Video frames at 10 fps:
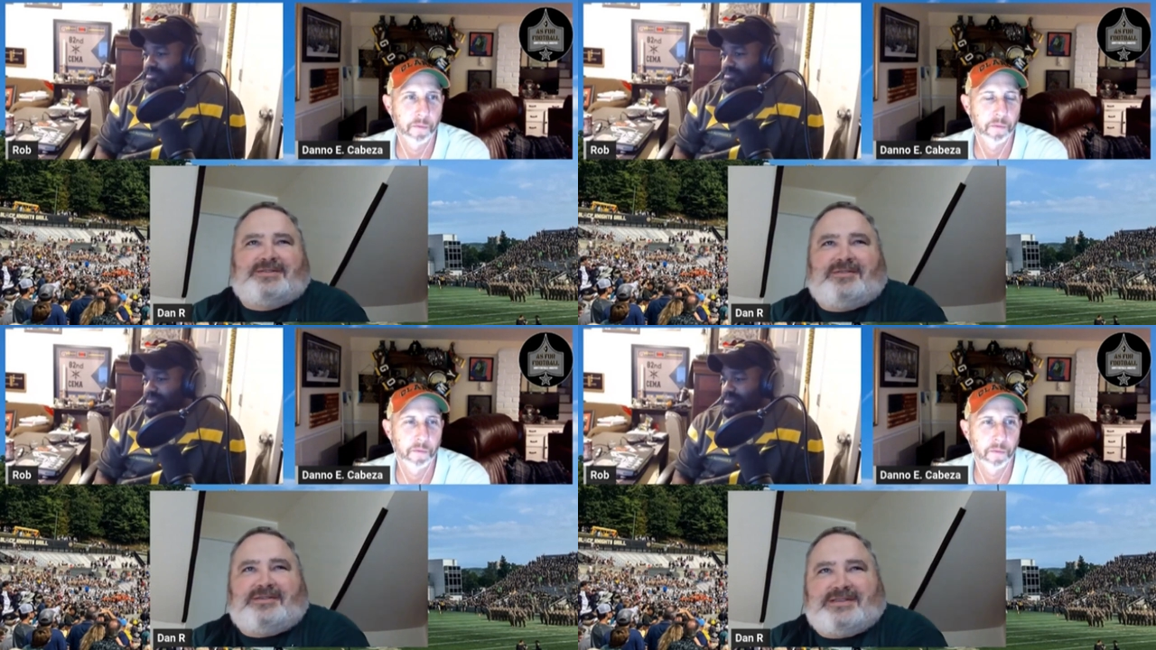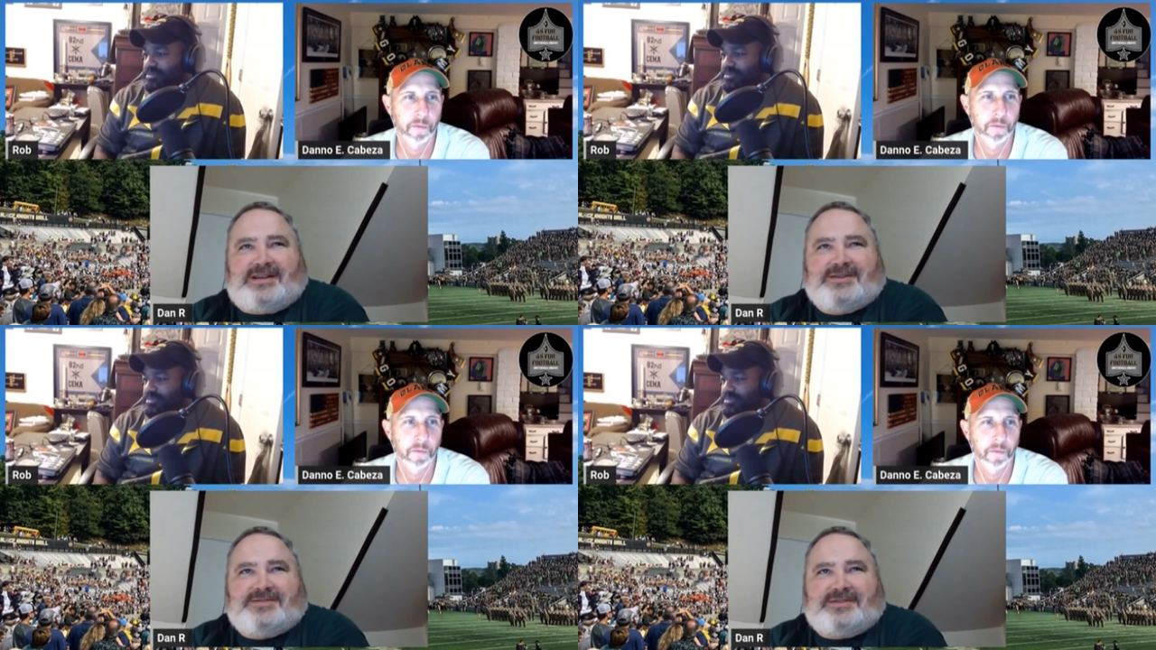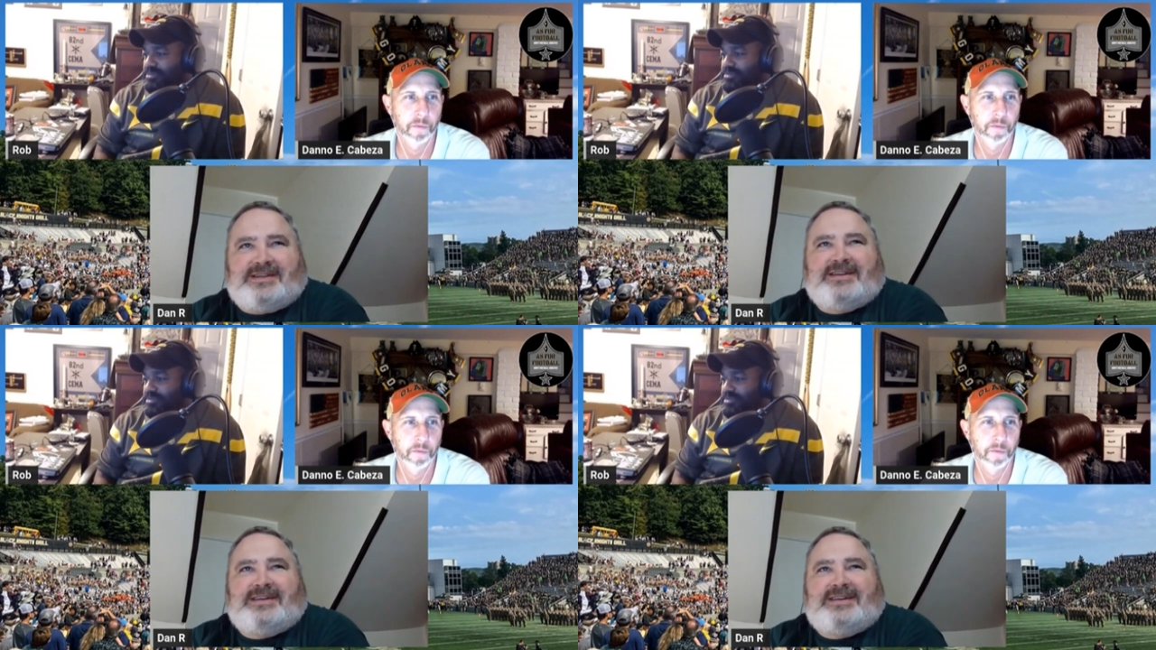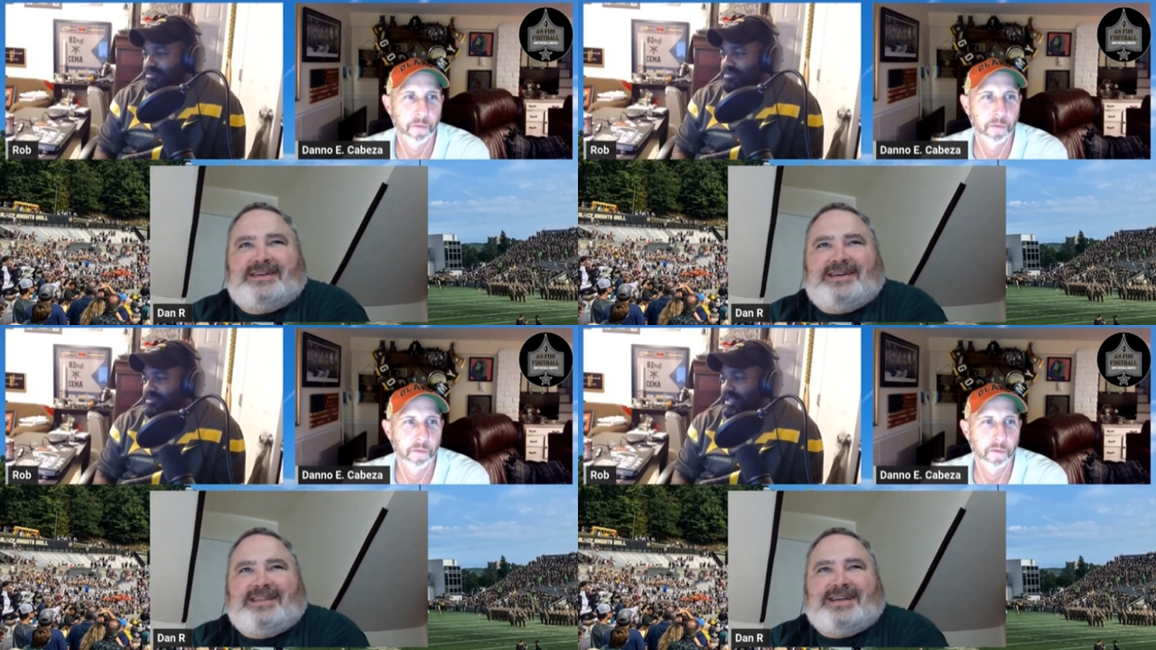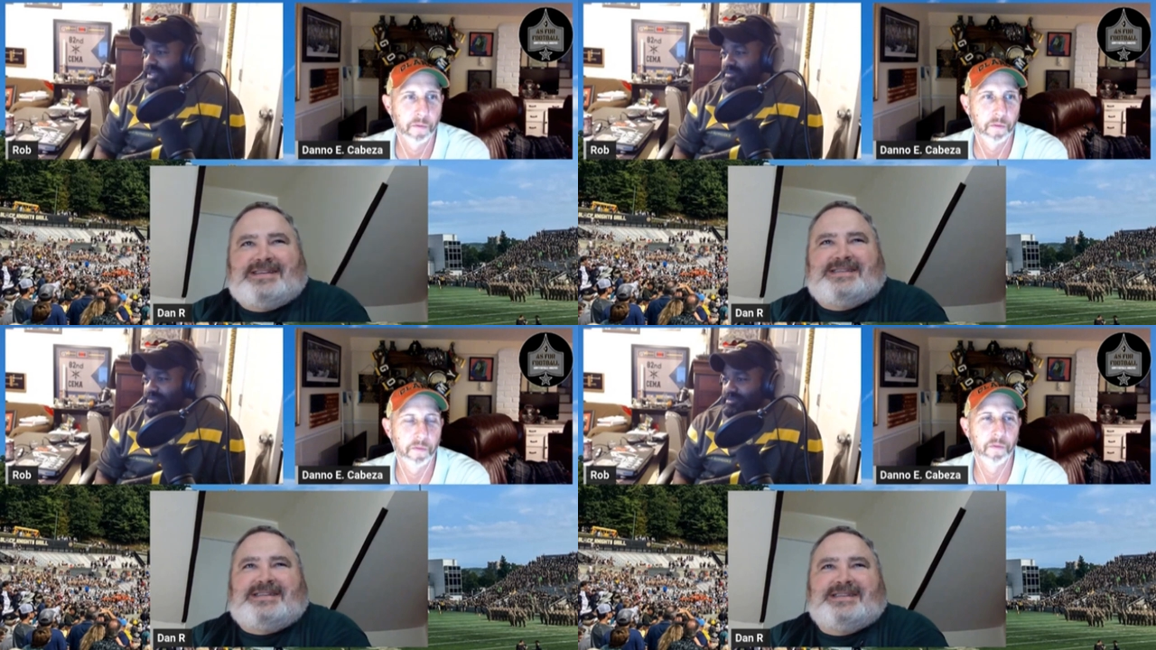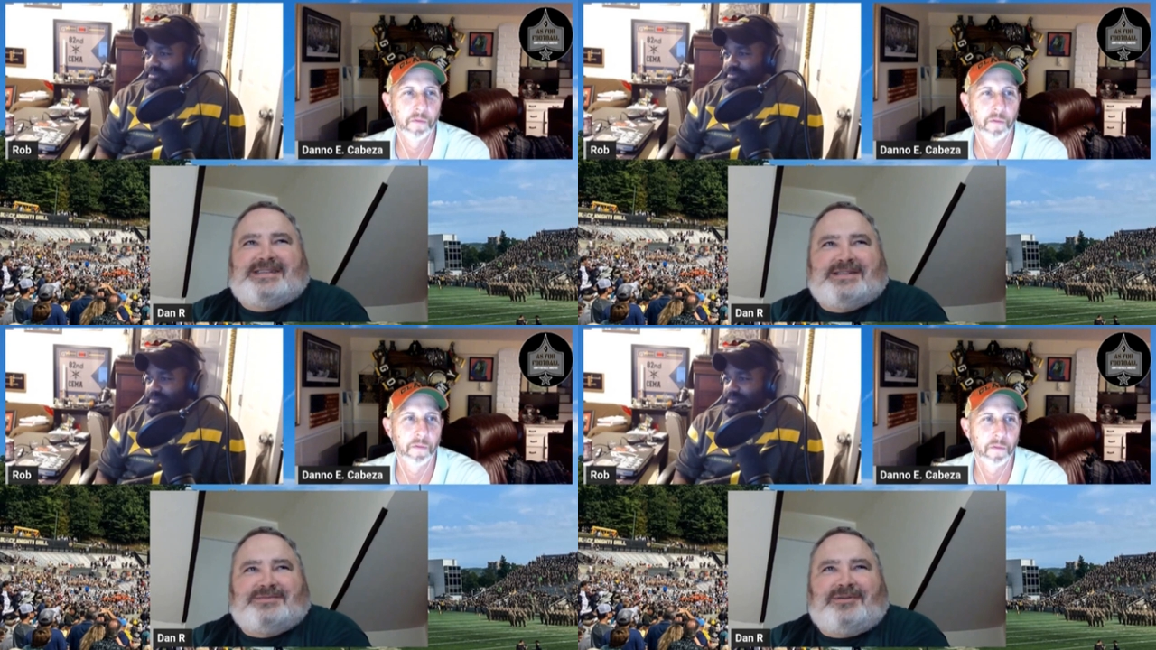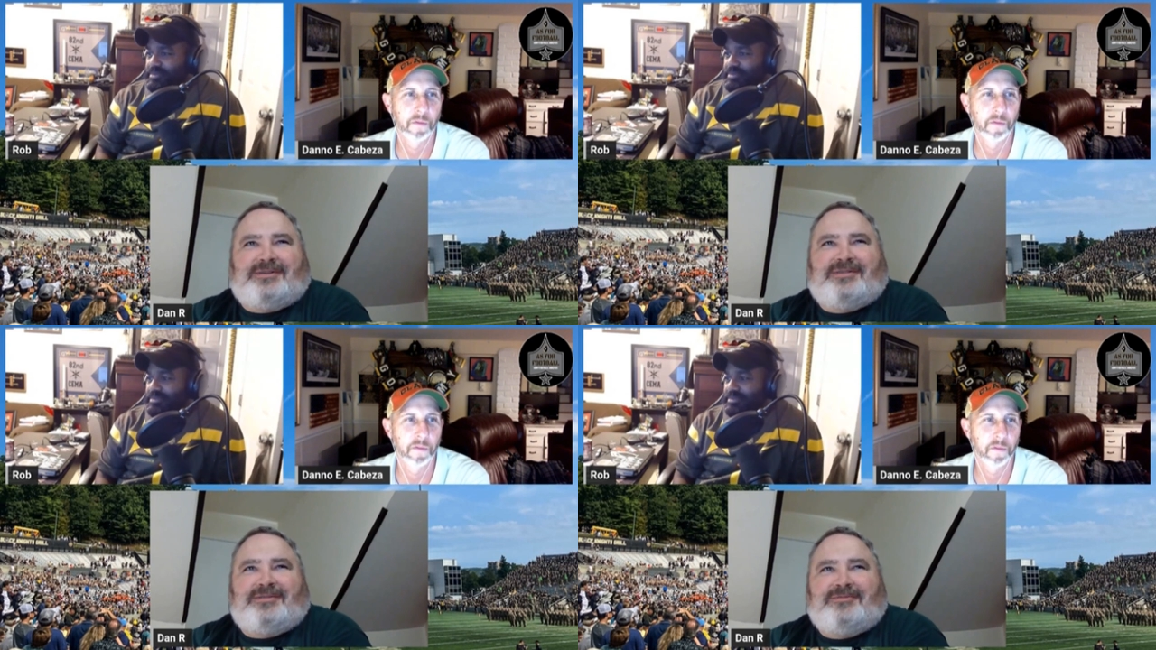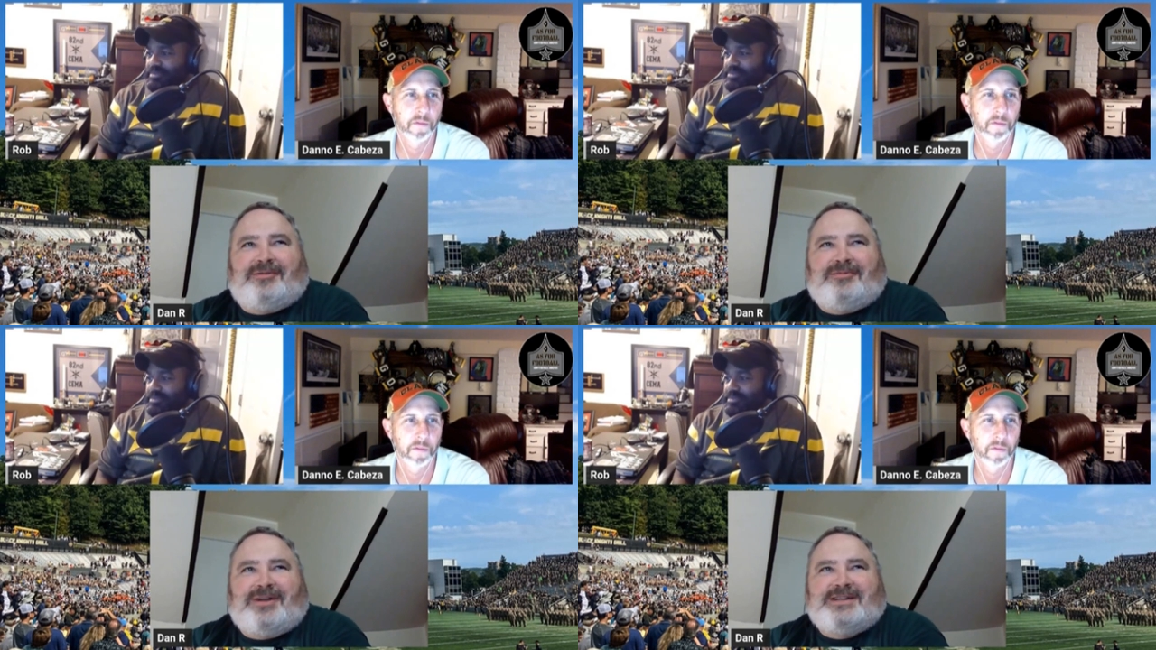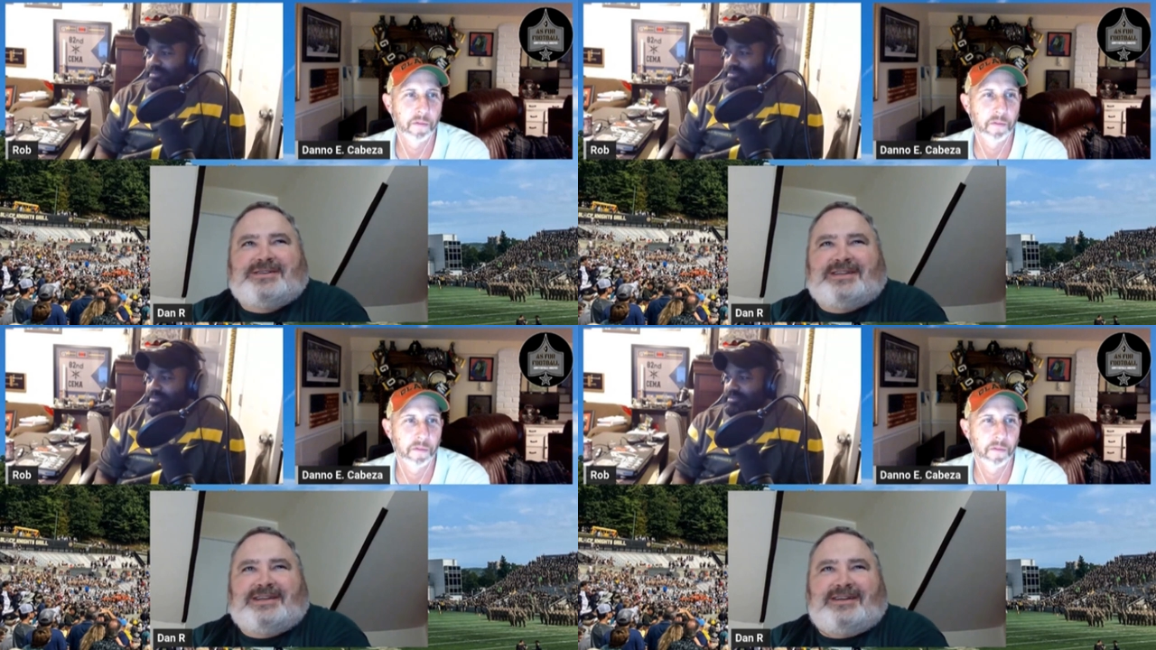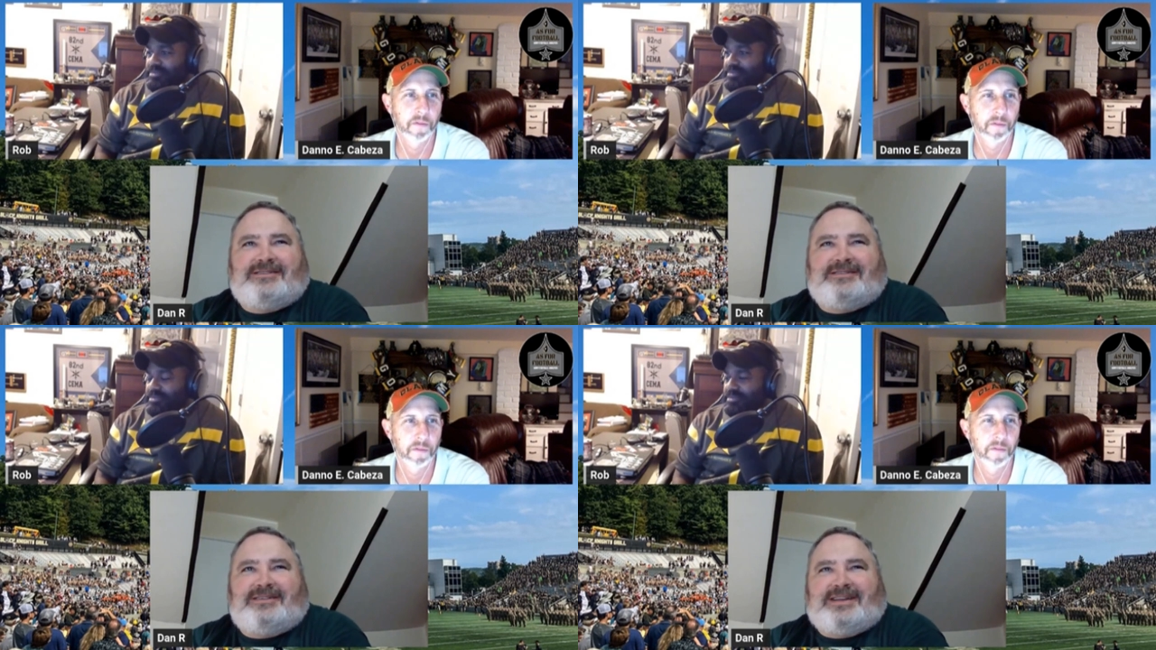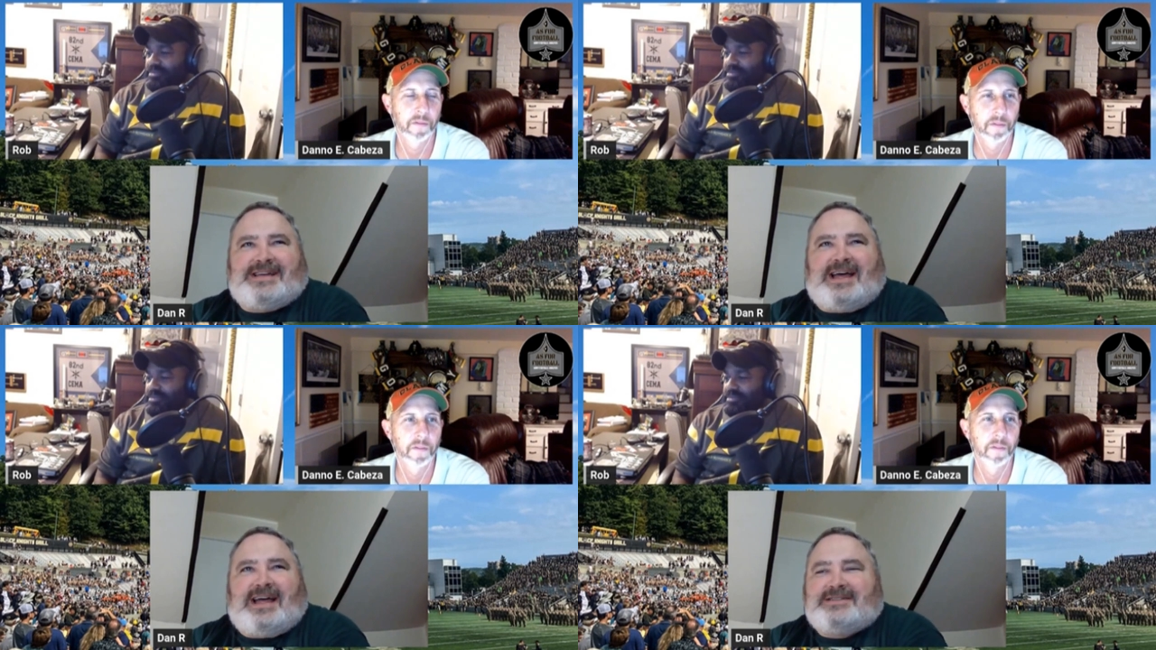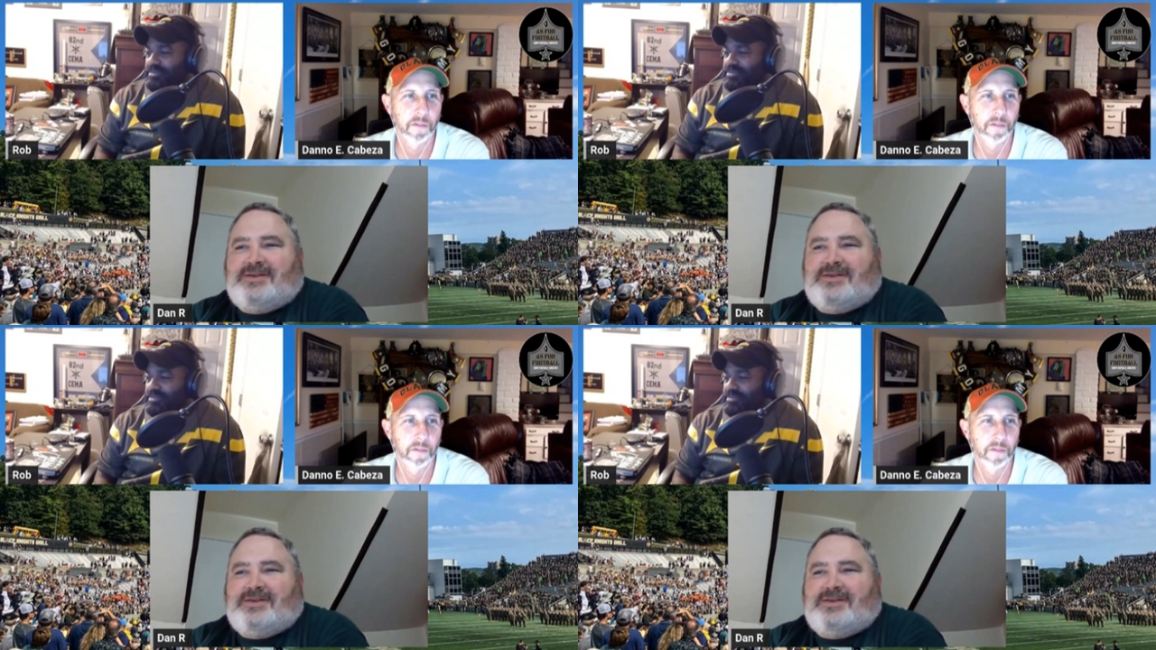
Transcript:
Speaker 1: across the country, and the SEC says we're we're regionally intact.